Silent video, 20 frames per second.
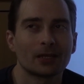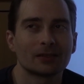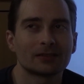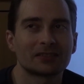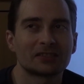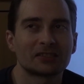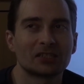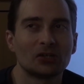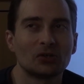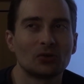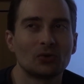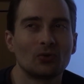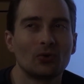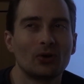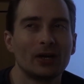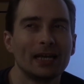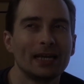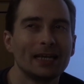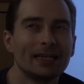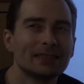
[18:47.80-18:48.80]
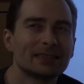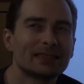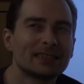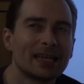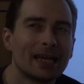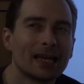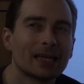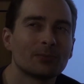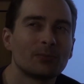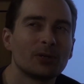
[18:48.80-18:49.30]
So in
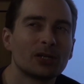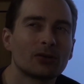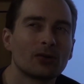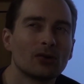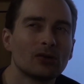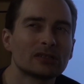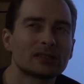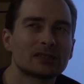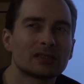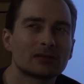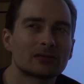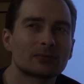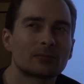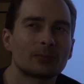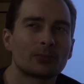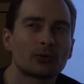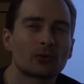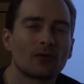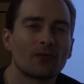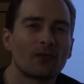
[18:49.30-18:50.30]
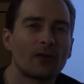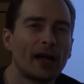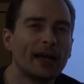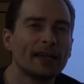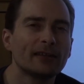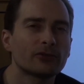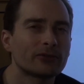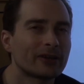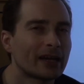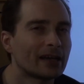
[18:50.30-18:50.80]
the end, because the
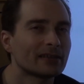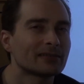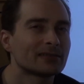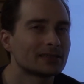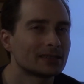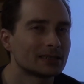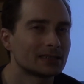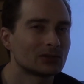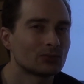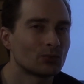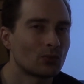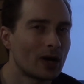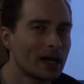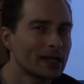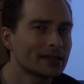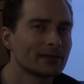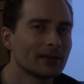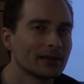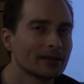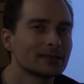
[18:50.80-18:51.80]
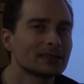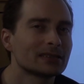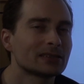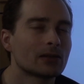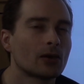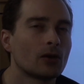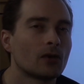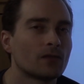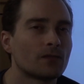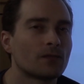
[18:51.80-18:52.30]
provider had this whitelist
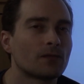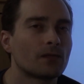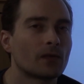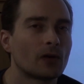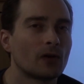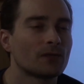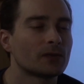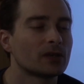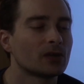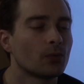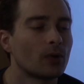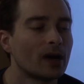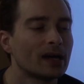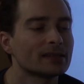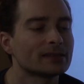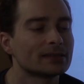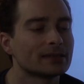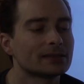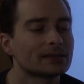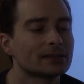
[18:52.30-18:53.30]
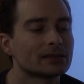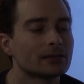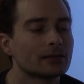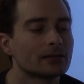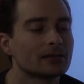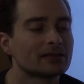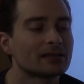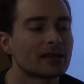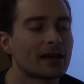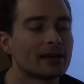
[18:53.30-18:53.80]
of devices
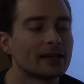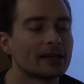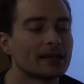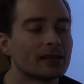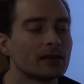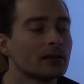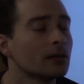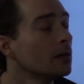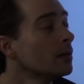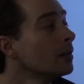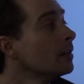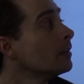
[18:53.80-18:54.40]
telling,